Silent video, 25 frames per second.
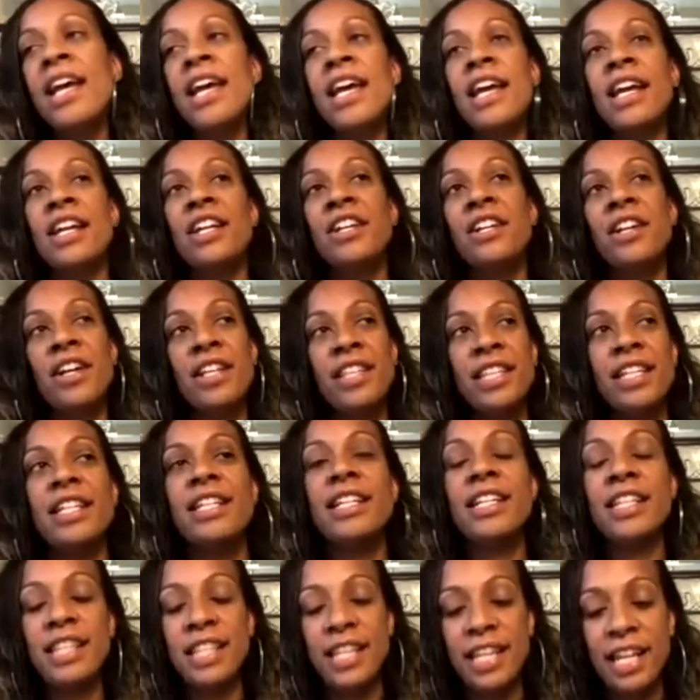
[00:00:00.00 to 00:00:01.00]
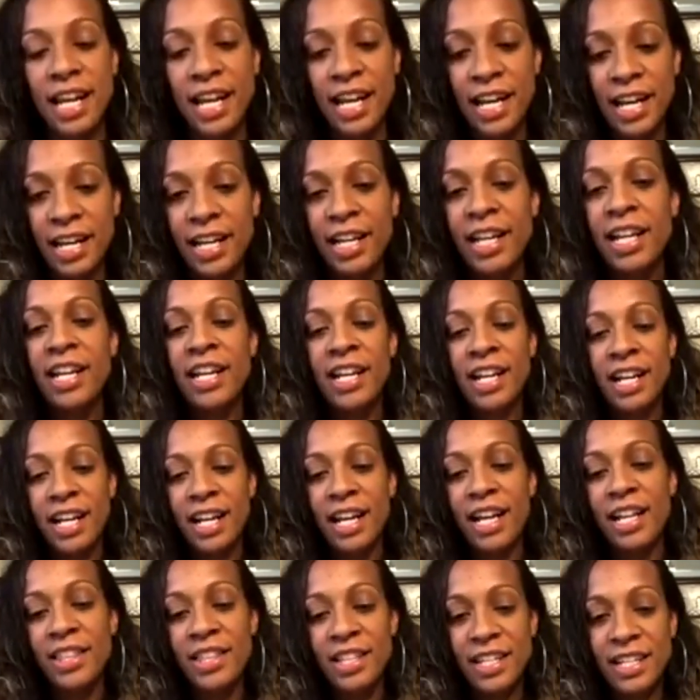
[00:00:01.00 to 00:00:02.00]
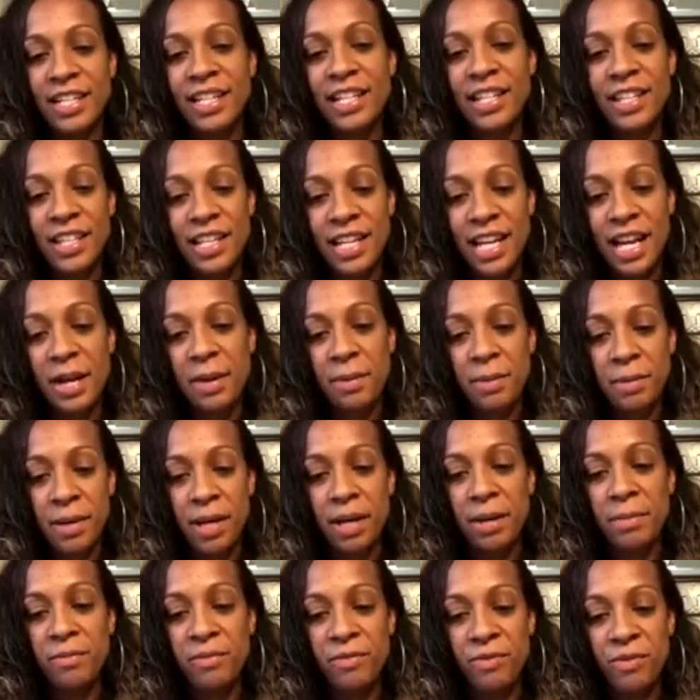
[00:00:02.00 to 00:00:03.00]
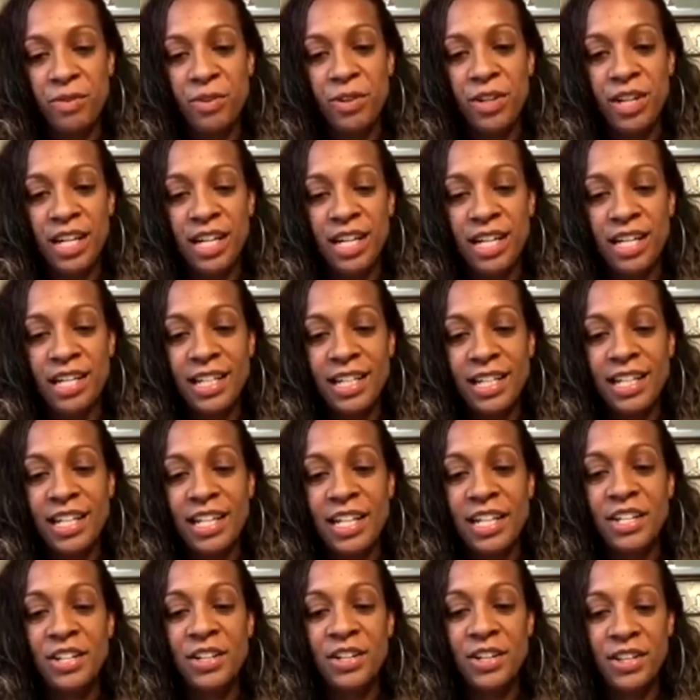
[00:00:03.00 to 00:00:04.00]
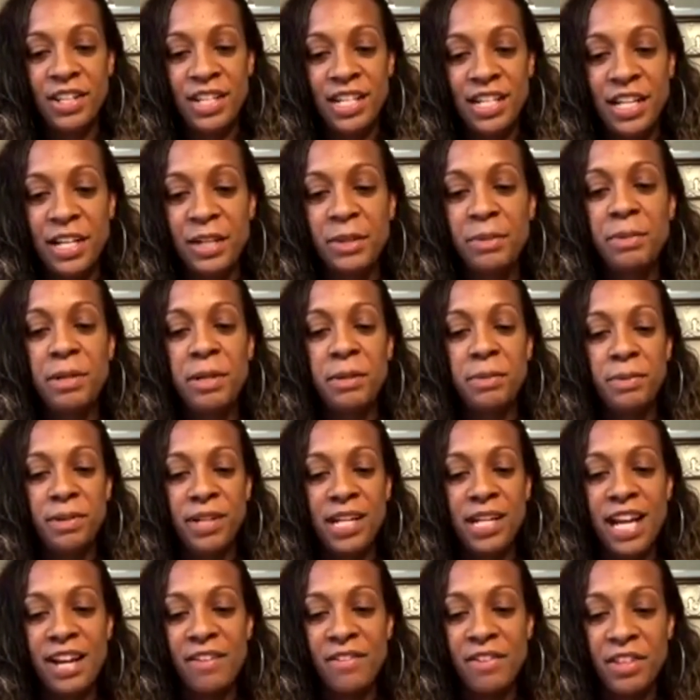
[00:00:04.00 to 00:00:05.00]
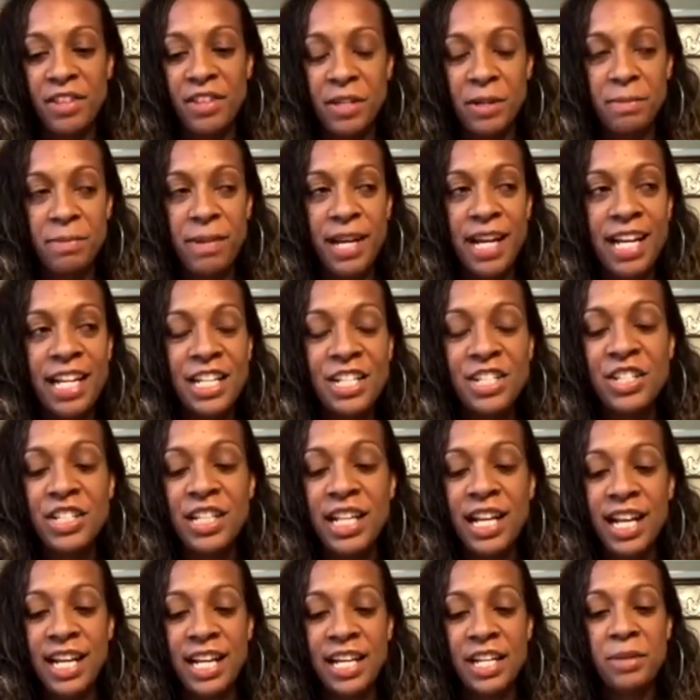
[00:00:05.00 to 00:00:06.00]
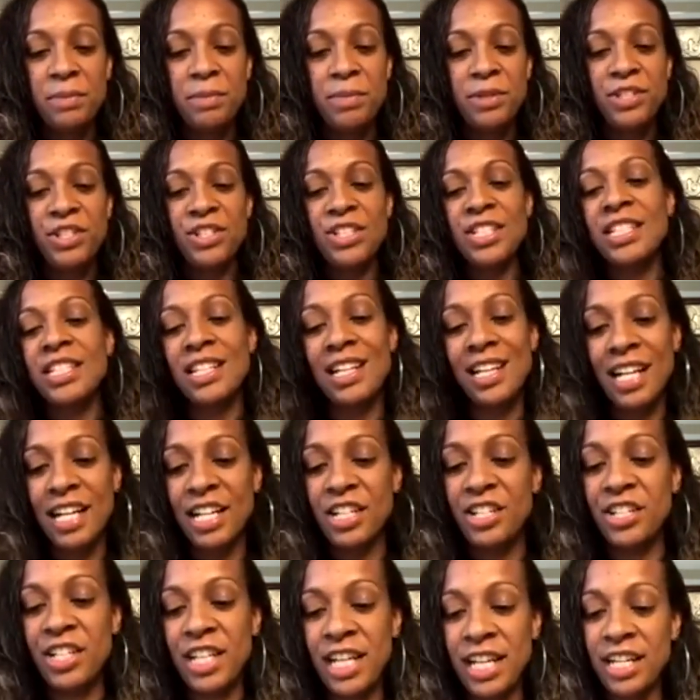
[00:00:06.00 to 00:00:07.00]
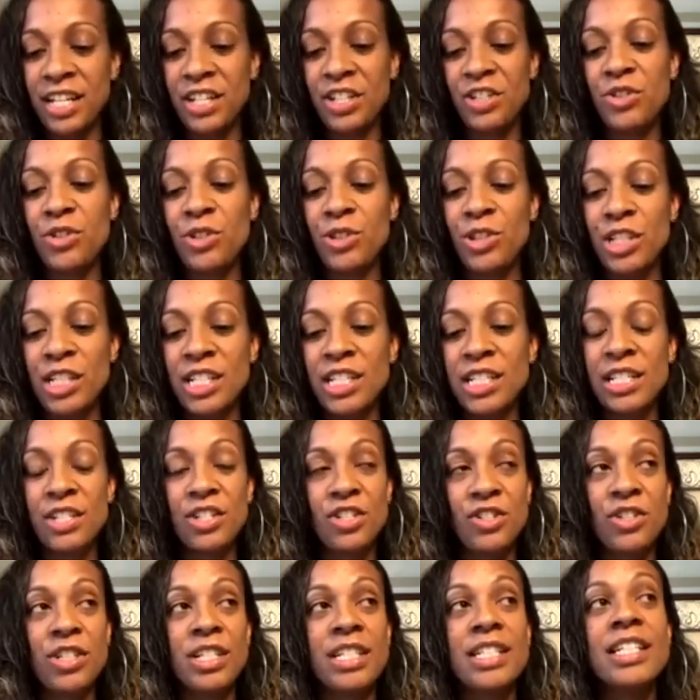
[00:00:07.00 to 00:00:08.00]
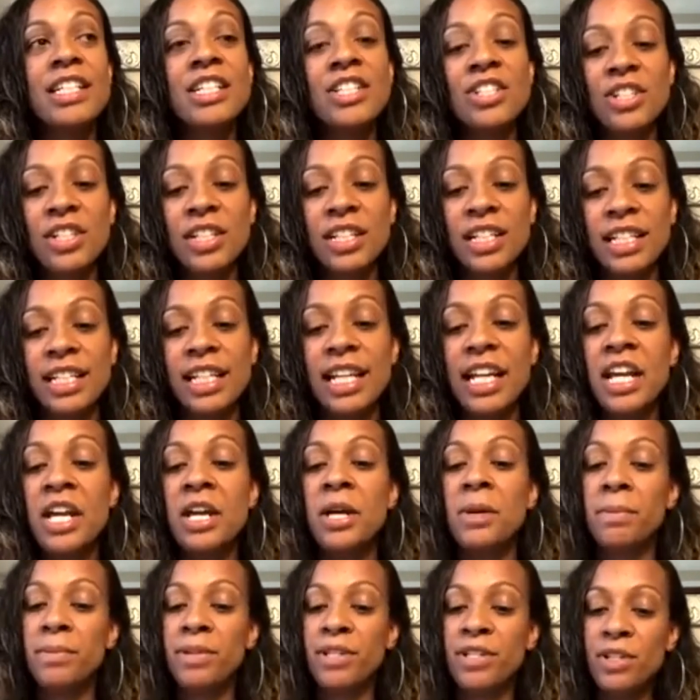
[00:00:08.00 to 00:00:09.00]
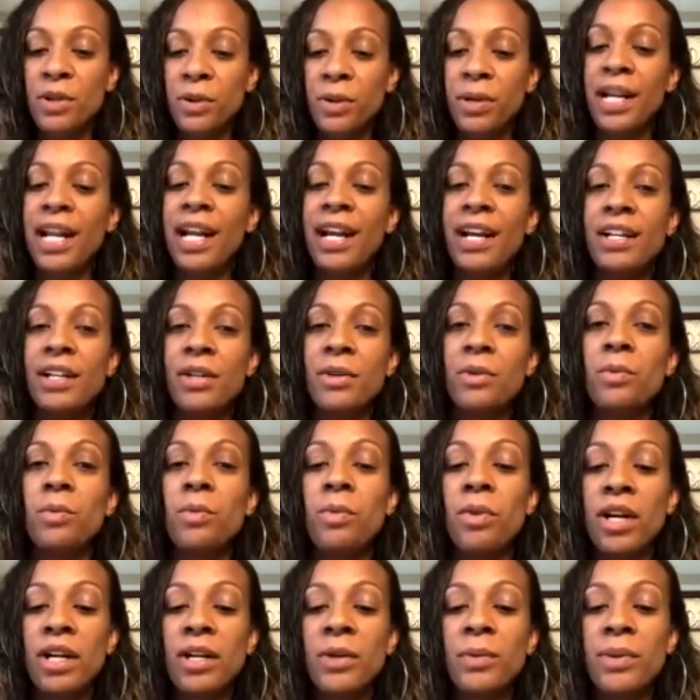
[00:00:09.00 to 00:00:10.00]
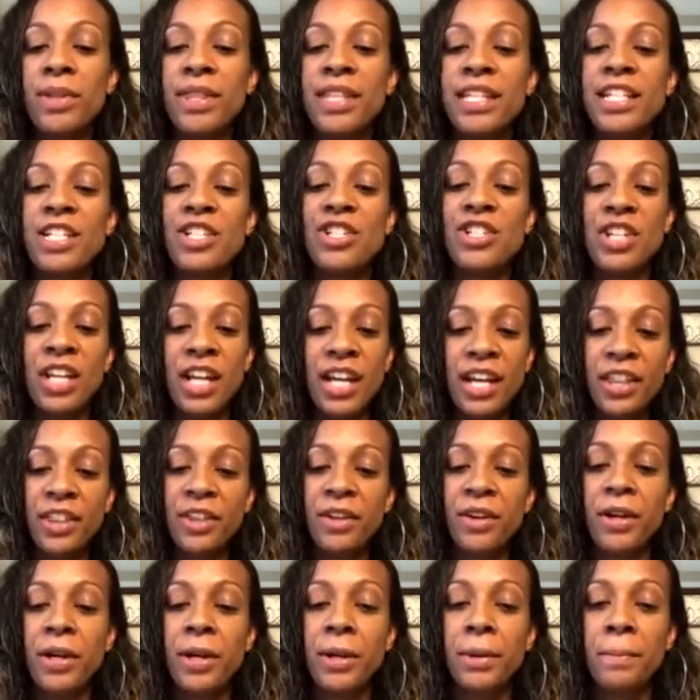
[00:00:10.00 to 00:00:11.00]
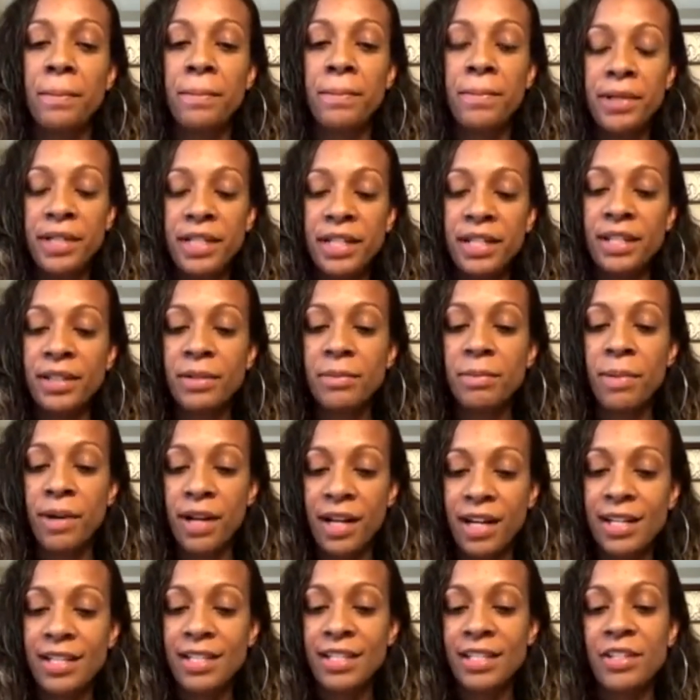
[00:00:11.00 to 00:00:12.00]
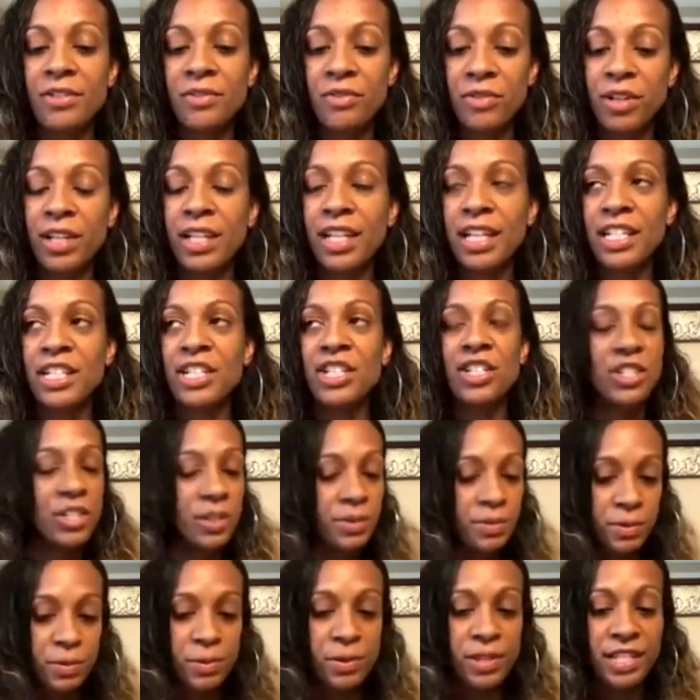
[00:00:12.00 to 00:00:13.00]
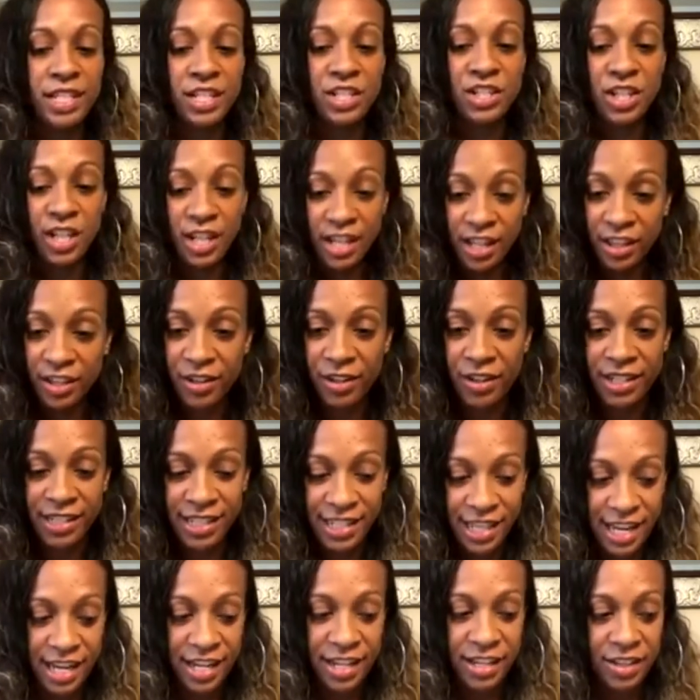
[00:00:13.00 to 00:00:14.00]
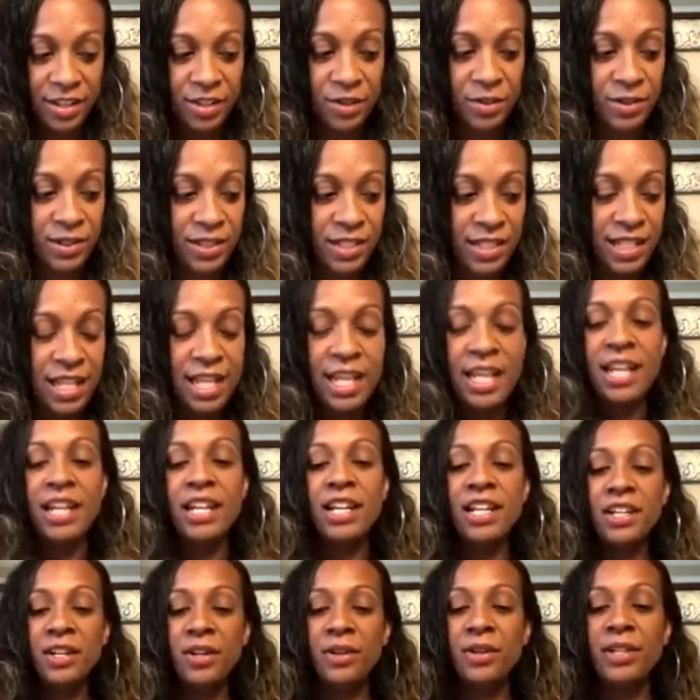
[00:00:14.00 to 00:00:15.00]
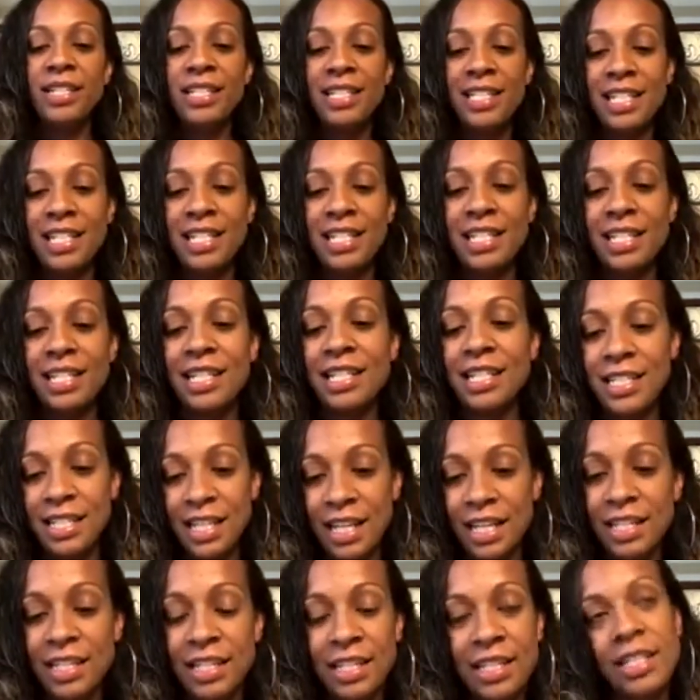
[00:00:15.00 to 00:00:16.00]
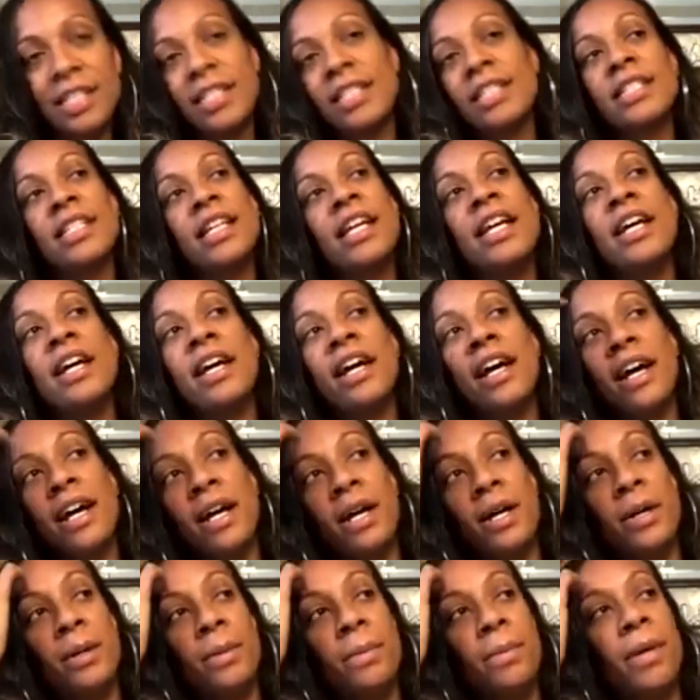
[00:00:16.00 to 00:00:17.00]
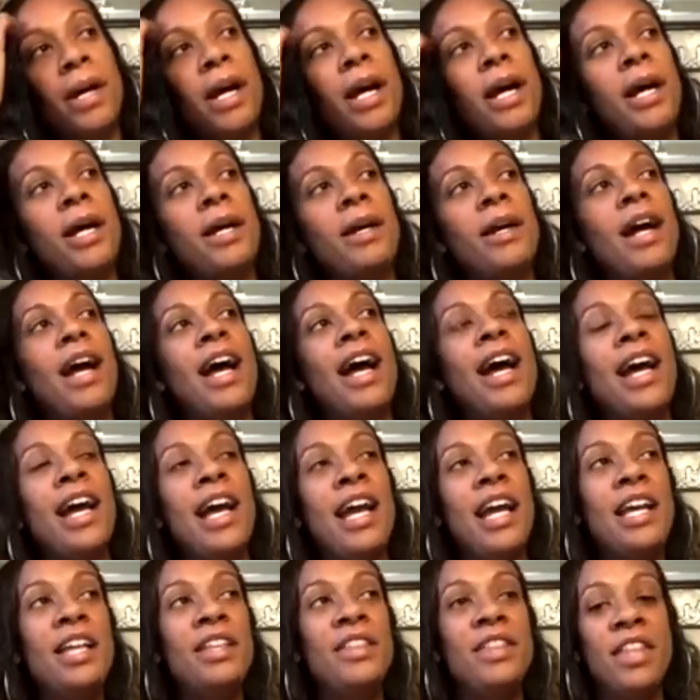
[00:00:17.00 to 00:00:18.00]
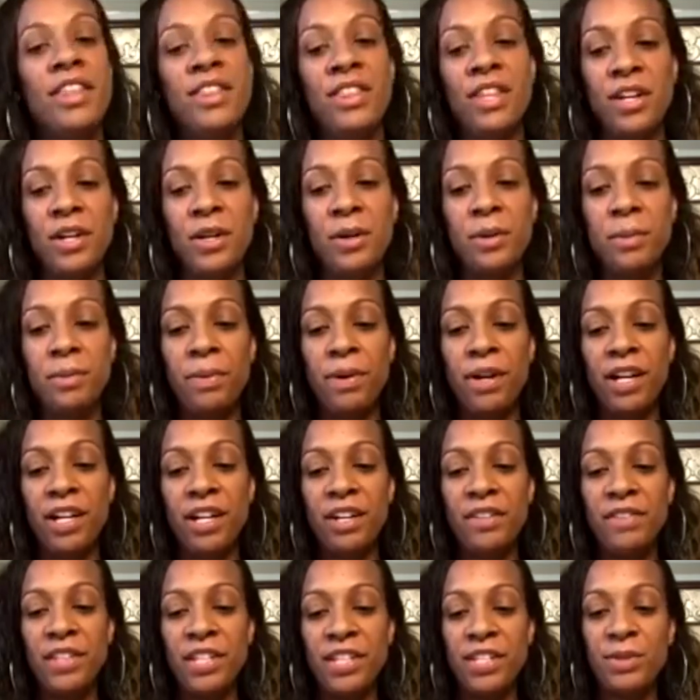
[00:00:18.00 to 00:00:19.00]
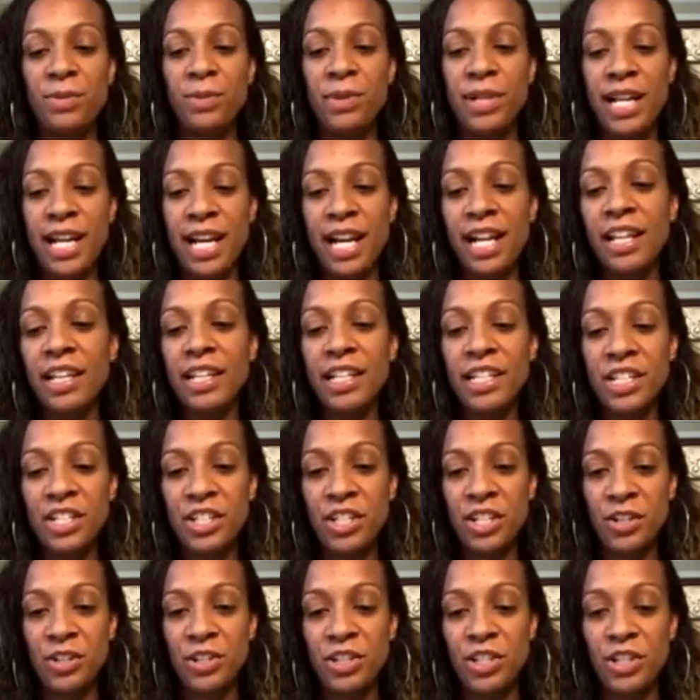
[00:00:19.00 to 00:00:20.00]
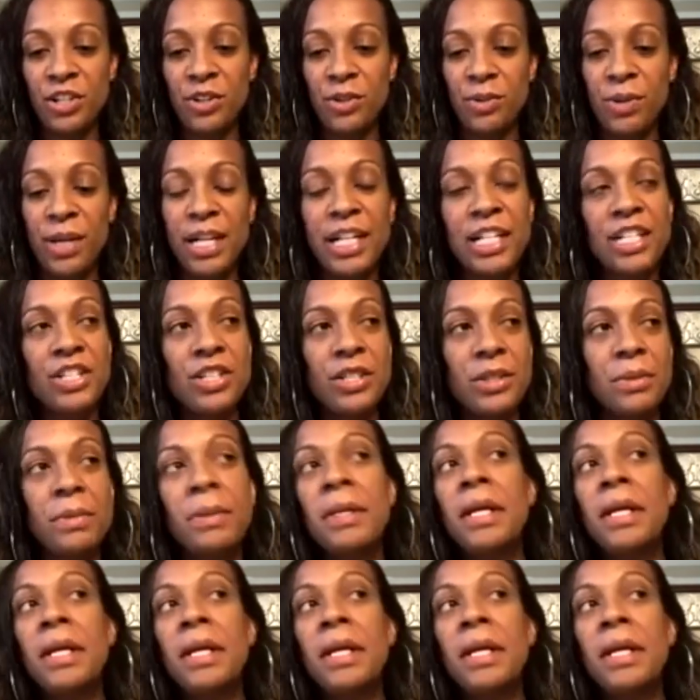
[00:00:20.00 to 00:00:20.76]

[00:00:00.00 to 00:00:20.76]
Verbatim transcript: You know, at the, exactly. end, of the, at the end of the day, I'm, I'm for you know the young people and having them educated but just not educated tradi- traditionally but knowing how to work with each other and build positive relationships with each other and take those you know into successes um, I, I hate that they're part of this reality show generation